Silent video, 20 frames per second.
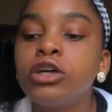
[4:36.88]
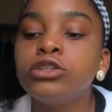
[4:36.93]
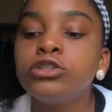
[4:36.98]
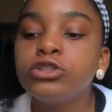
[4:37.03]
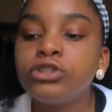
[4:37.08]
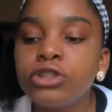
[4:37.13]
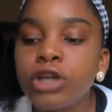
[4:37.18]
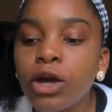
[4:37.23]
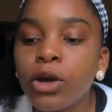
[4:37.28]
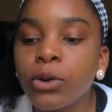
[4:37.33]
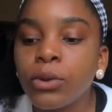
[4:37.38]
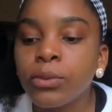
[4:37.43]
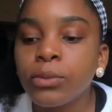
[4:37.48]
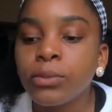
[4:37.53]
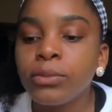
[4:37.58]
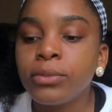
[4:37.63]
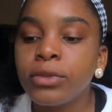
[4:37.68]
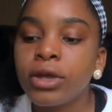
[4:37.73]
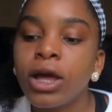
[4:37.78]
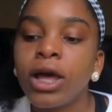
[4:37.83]
so
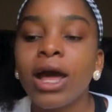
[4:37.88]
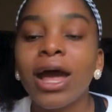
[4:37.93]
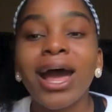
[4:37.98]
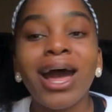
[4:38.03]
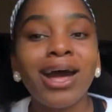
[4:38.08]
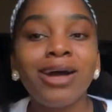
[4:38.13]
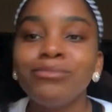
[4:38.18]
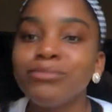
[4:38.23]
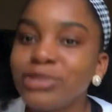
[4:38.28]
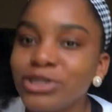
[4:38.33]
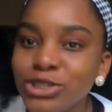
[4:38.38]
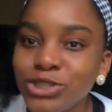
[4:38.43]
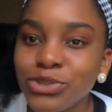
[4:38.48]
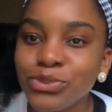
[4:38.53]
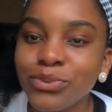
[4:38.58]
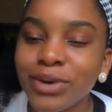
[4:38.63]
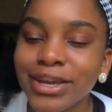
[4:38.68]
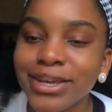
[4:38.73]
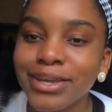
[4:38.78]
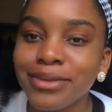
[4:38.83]
how much
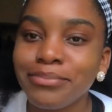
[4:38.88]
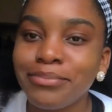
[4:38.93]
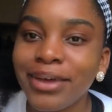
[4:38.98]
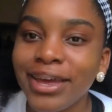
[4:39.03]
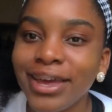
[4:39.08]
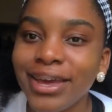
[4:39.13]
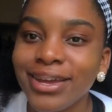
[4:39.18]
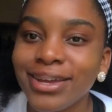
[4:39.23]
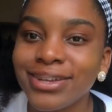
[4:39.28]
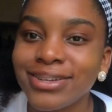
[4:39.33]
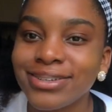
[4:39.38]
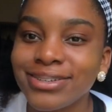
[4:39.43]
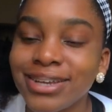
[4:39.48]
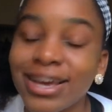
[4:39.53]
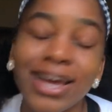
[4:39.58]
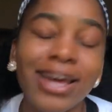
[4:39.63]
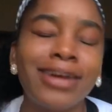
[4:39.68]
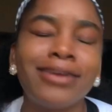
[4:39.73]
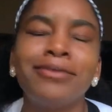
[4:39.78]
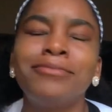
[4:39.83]
do i get paid
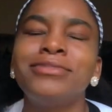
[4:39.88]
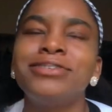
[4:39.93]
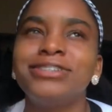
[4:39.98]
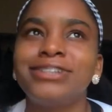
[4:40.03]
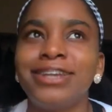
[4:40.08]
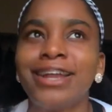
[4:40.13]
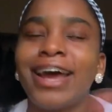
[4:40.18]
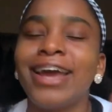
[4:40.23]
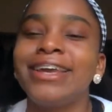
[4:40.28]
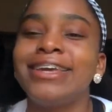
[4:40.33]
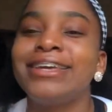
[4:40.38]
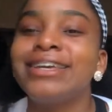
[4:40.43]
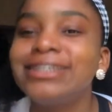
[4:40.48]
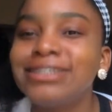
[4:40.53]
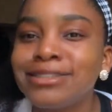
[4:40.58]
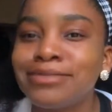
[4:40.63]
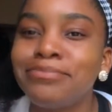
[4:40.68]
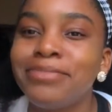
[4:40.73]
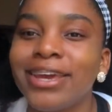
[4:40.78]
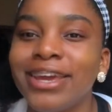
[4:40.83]
uh, how much did i
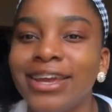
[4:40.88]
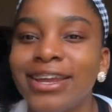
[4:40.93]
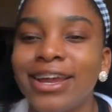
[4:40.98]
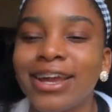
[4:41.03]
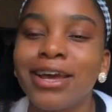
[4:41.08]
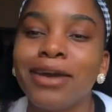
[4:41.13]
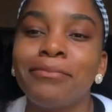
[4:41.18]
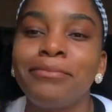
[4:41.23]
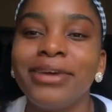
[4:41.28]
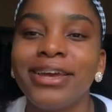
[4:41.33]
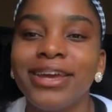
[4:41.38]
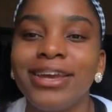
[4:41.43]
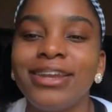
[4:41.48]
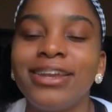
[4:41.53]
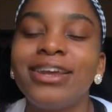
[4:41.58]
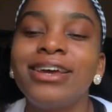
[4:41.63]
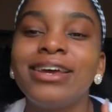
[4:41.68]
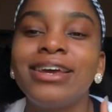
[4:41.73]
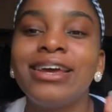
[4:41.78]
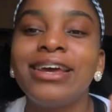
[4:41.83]
get paid i got paid